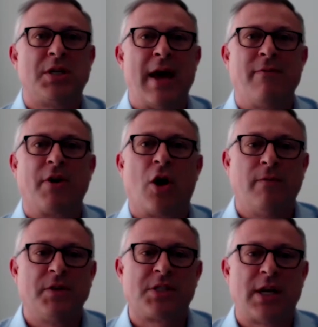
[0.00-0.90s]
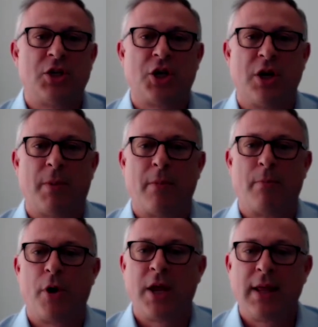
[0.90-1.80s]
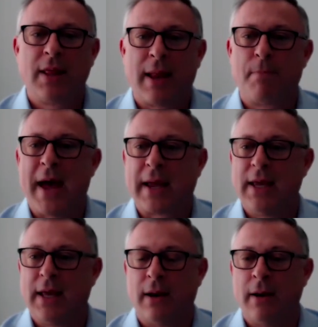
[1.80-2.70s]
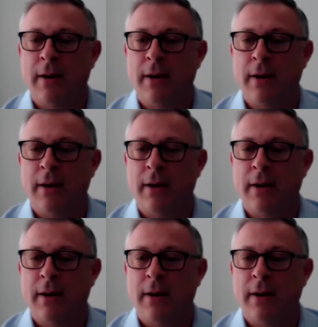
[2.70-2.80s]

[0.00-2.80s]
to have a conversation about bringing that back in.